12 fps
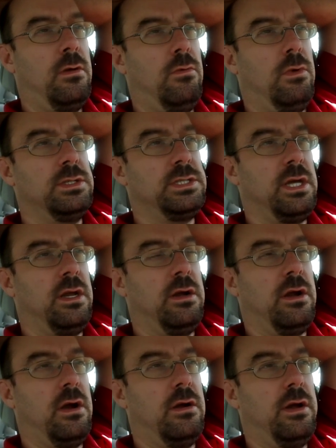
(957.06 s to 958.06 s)
Once
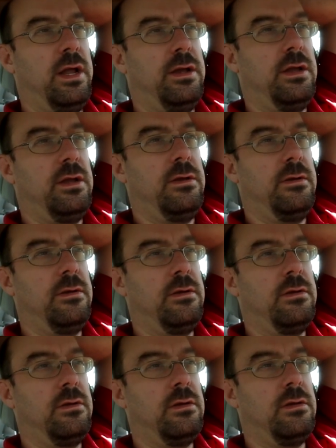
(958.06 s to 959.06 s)
kindergarten ended
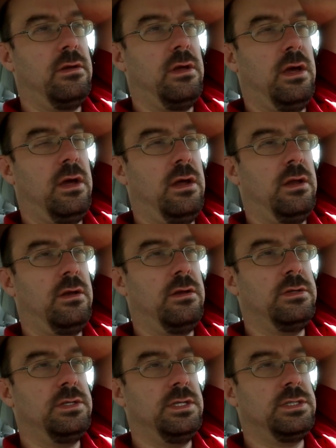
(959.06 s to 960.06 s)
and
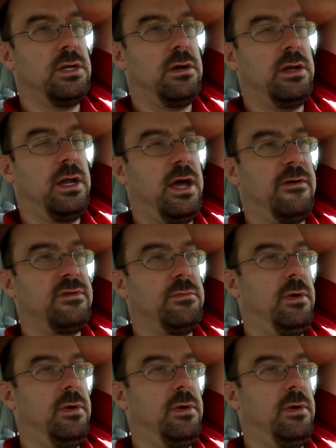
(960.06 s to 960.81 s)
she started to have to